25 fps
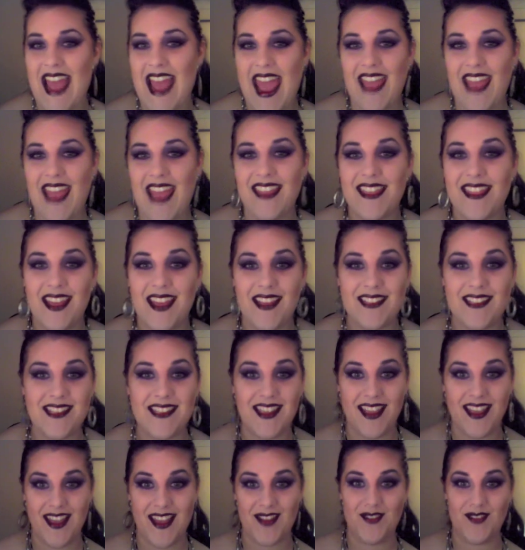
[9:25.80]
And thanks
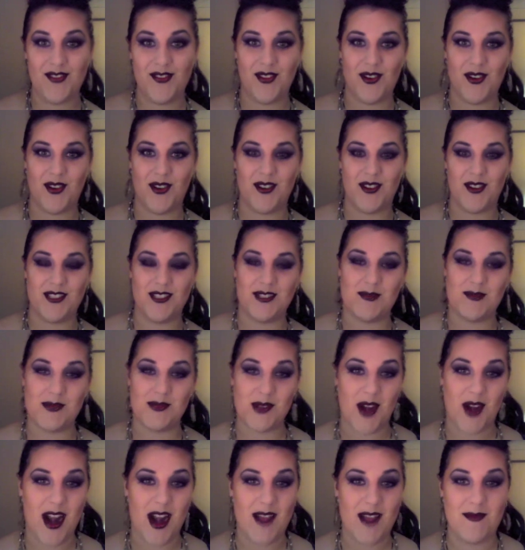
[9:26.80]
again for
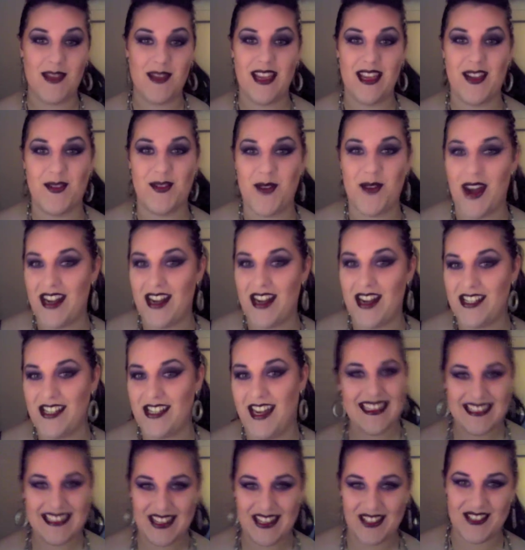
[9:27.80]
subscribing and
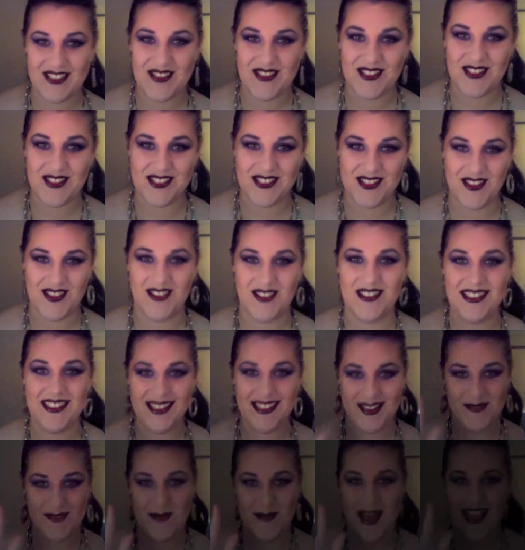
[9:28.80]
watching. Talk to y'all
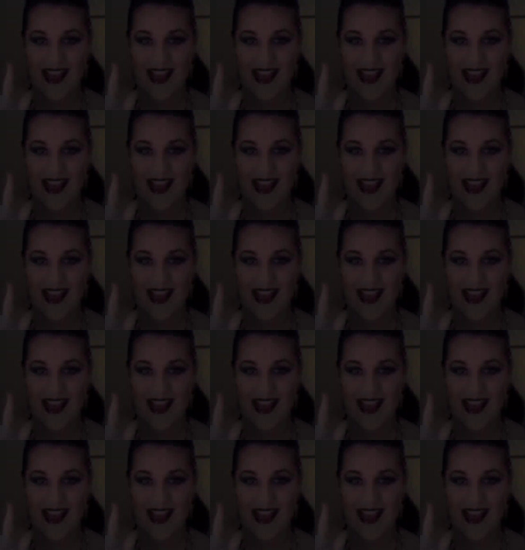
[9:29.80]
soon.